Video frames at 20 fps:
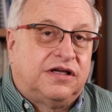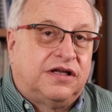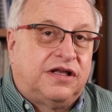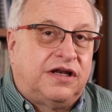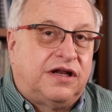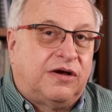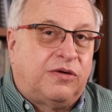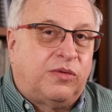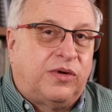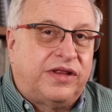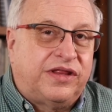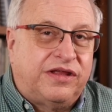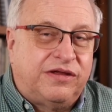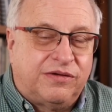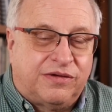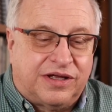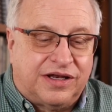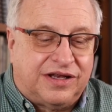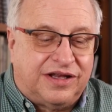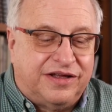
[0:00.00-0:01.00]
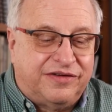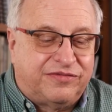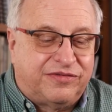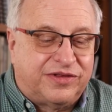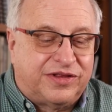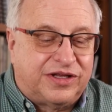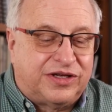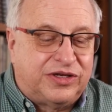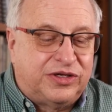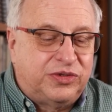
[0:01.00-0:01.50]
whether you can live
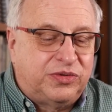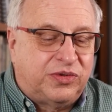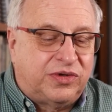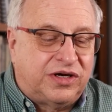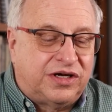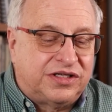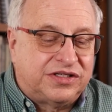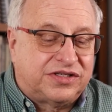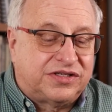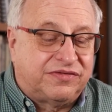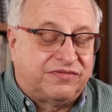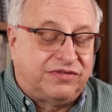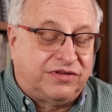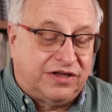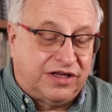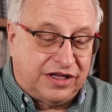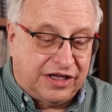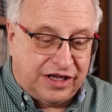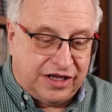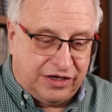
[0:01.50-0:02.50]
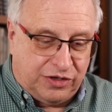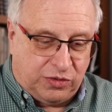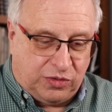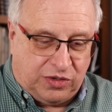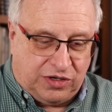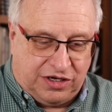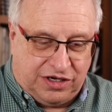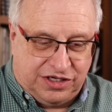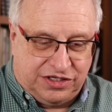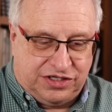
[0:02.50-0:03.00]
with the nuance of looking at your
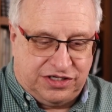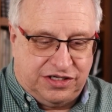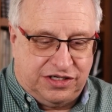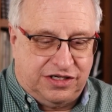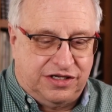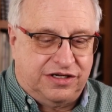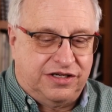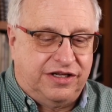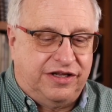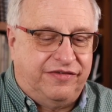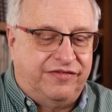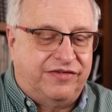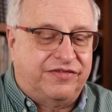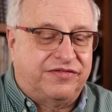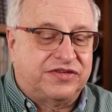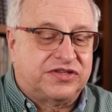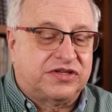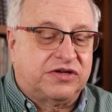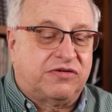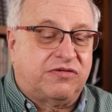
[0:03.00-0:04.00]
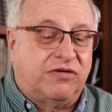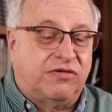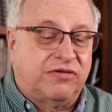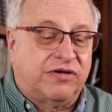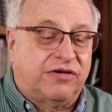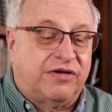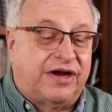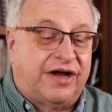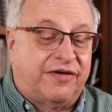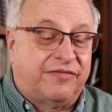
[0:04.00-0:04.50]
watch, and even if it's a
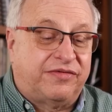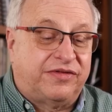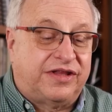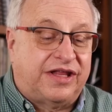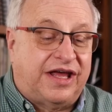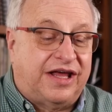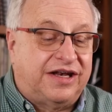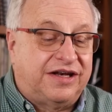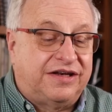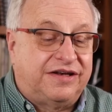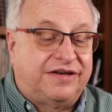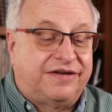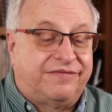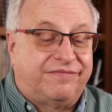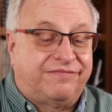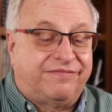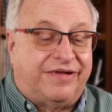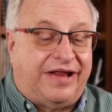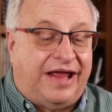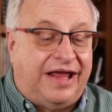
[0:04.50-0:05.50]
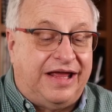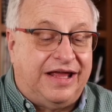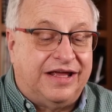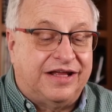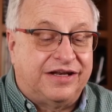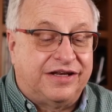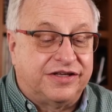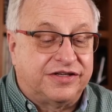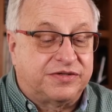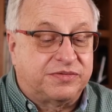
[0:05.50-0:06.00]
chronograph and that
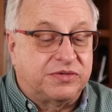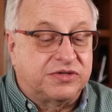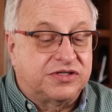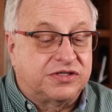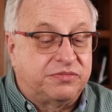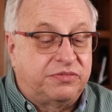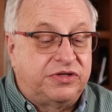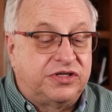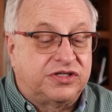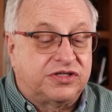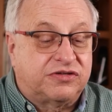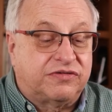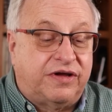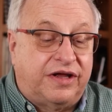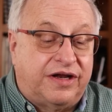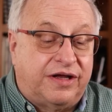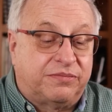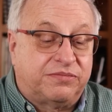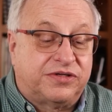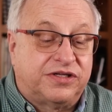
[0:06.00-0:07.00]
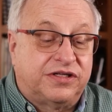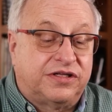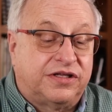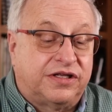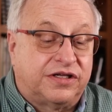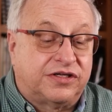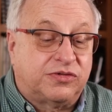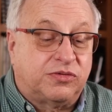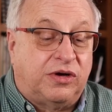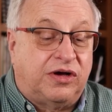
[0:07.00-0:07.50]
hand is supposed to be straight up to
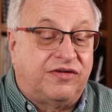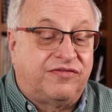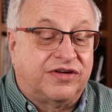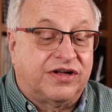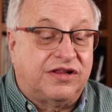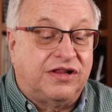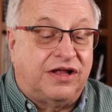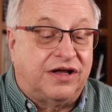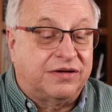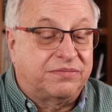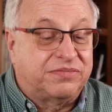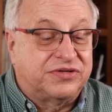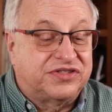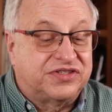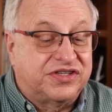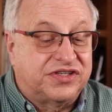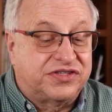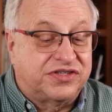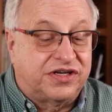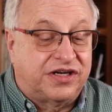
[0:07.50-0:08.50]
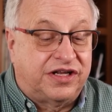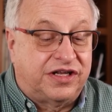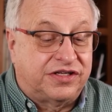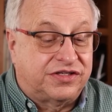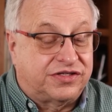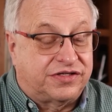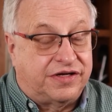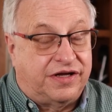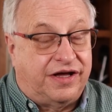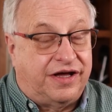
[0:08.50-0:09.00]
the 12 o'clock position and
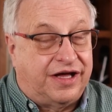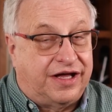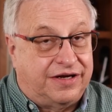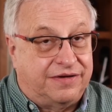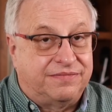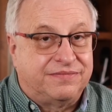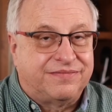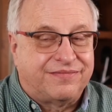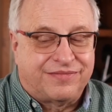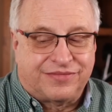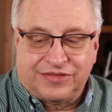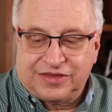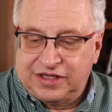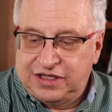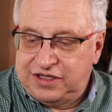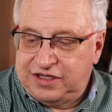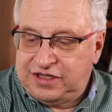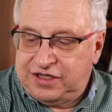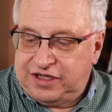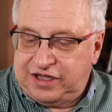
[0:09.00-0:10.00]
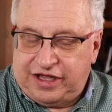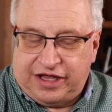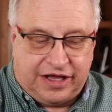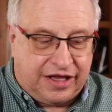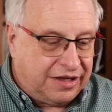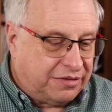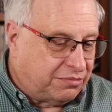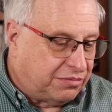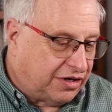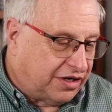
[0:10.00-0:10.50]
it's not, it
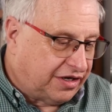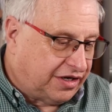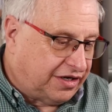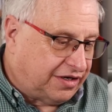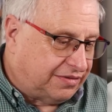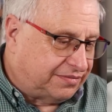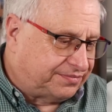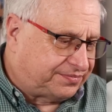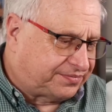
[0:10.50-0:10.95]
can bug you.